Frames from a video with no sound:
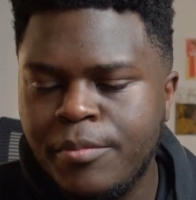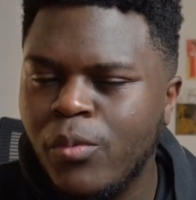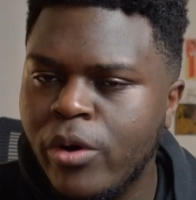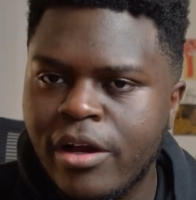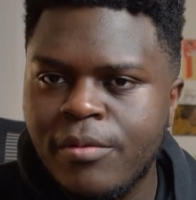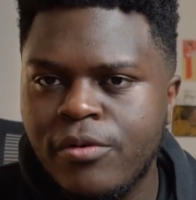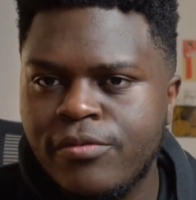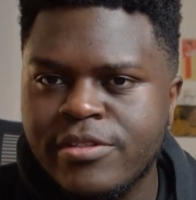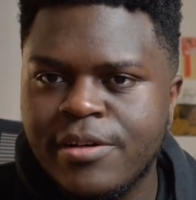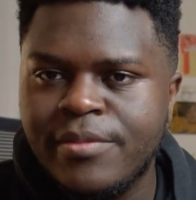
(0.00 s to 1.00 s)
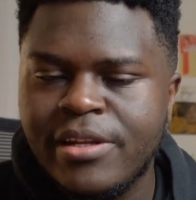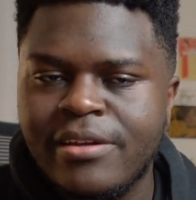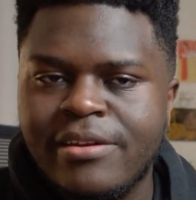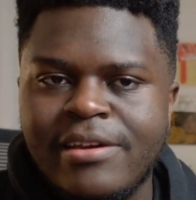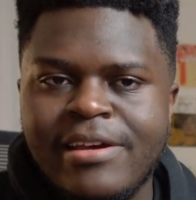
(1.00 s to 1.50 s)
workable for somebody.
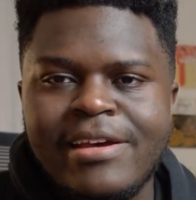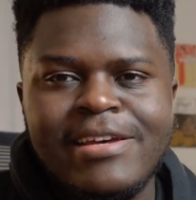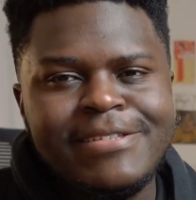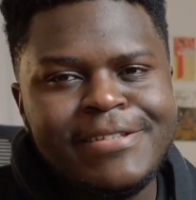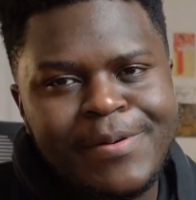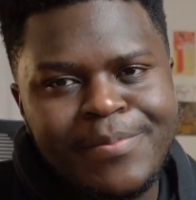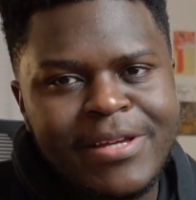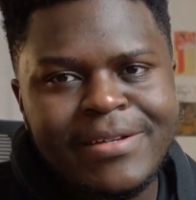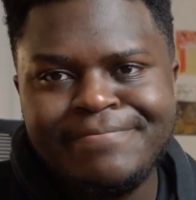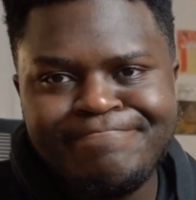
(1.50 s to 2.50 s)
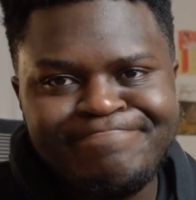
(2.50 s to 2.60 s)
It's still a bit